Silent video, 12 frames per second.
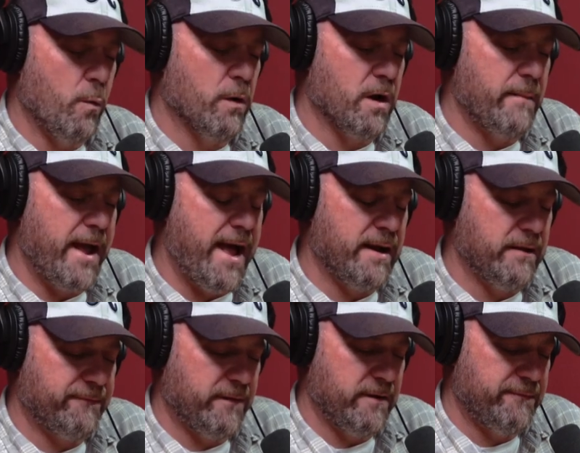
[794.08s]
no on where leader. I'm at.
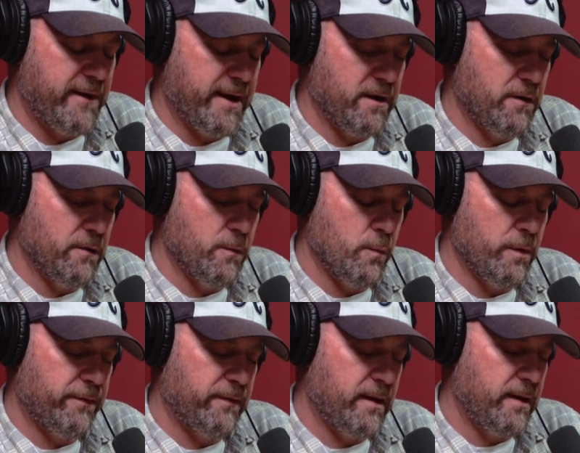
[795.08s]
If if I go
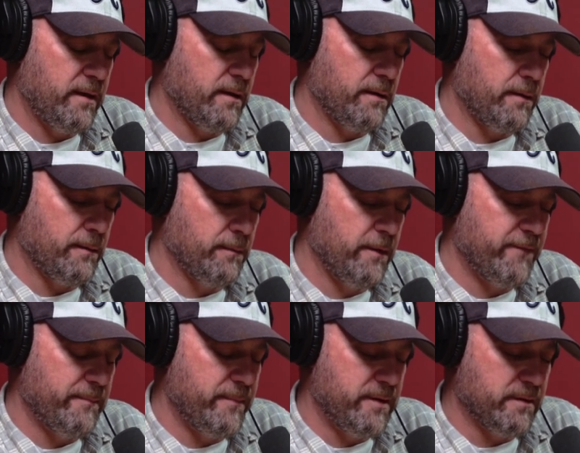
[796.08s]
with a, uh, if
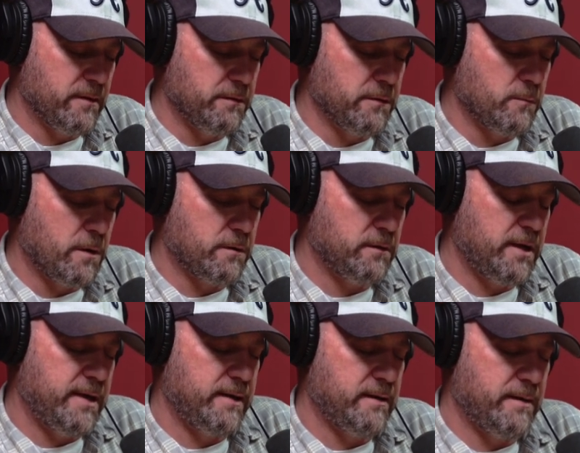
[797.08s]
I'm in a clear water
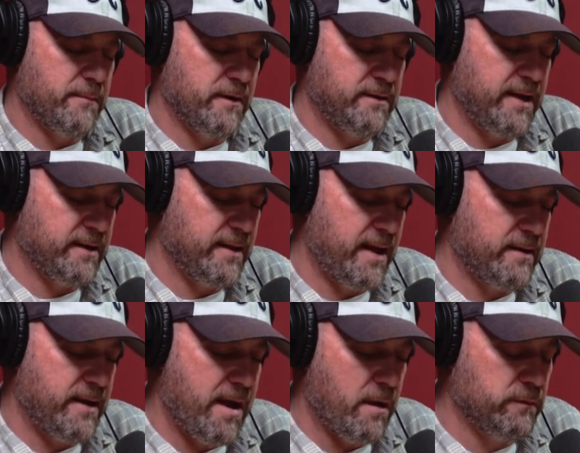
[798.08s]
lake, I'm going to take that
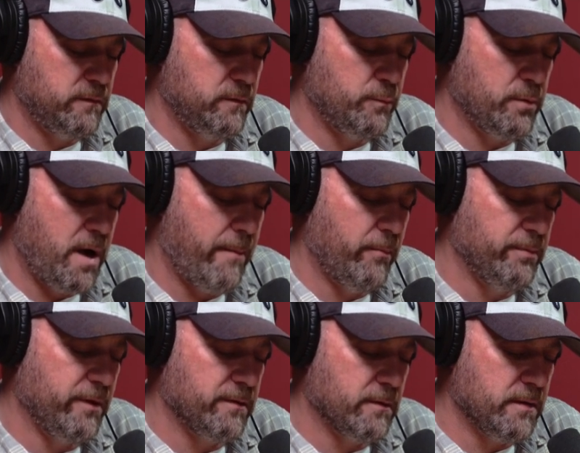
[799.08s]
down to
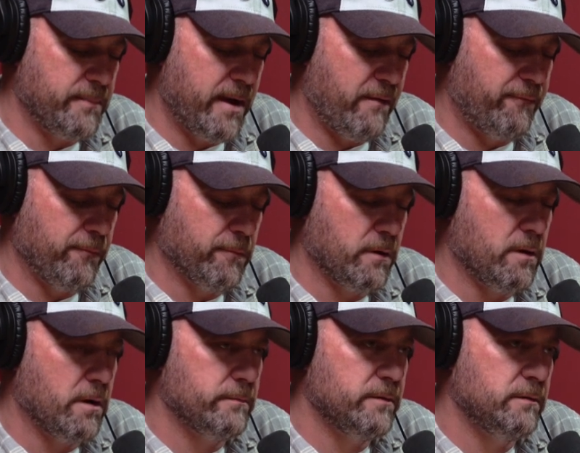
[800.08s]
probably thirty pound
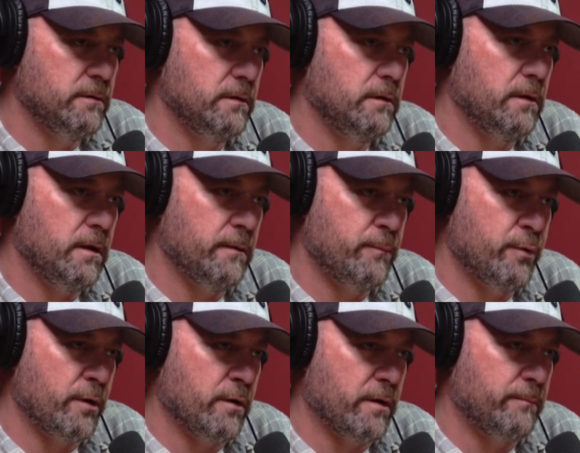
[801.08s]
fluorocarbon and
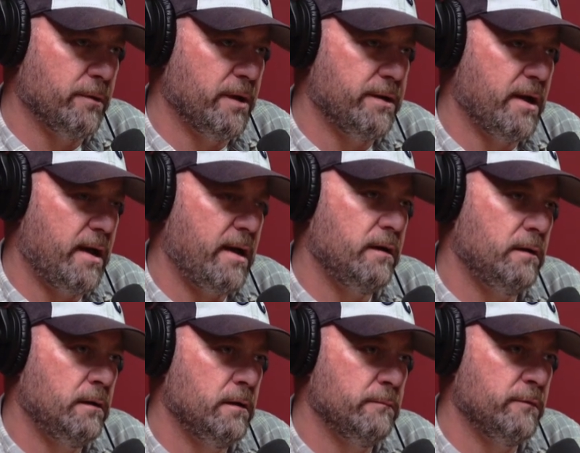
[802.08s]
put it on a blood knot
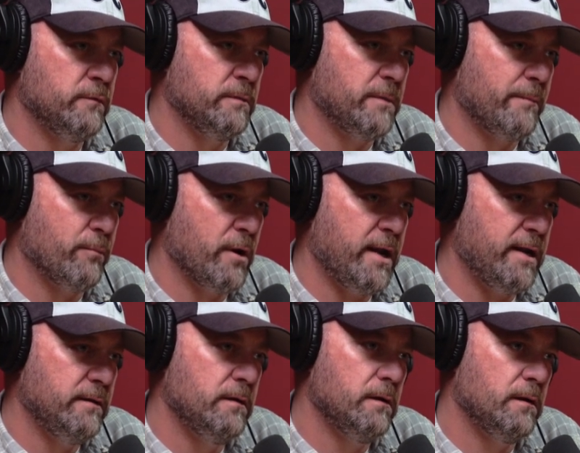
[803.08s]
in between my
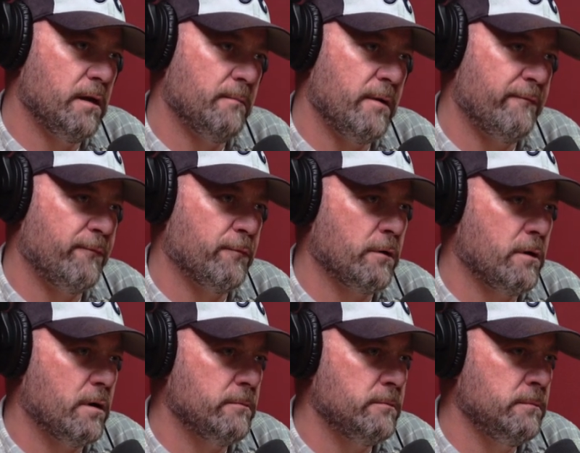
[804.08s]
braid and my
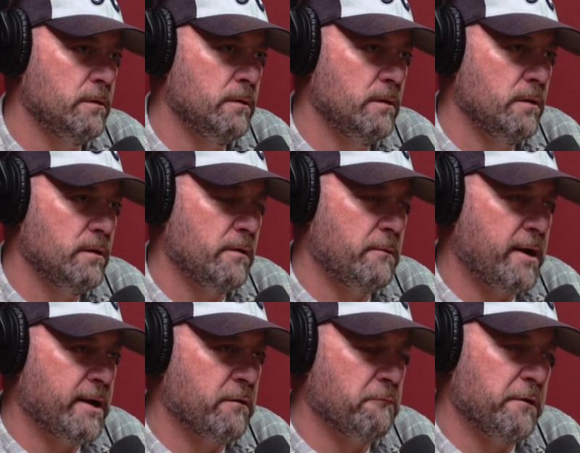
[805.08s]
fluorocarbon. That way I
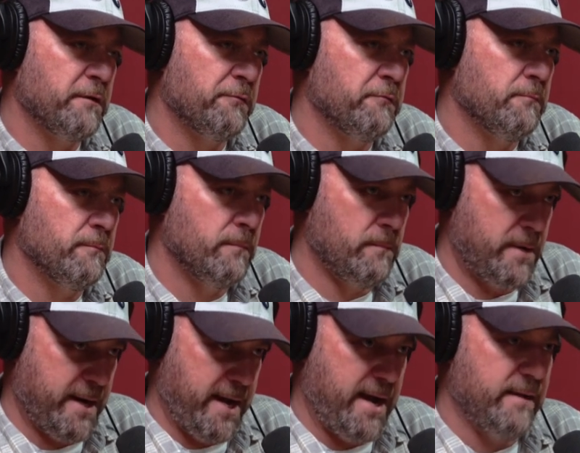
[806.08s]
can reel it through
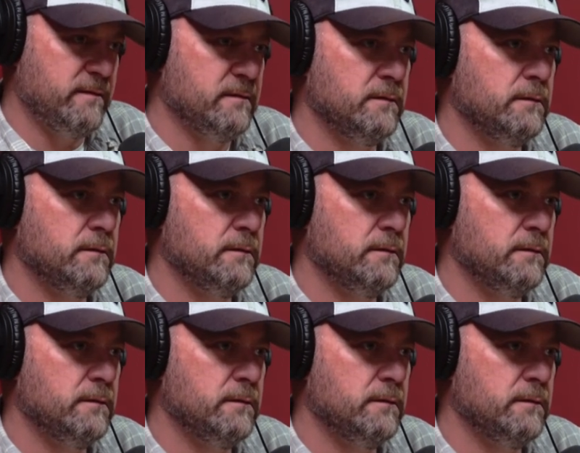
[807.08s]
my guides.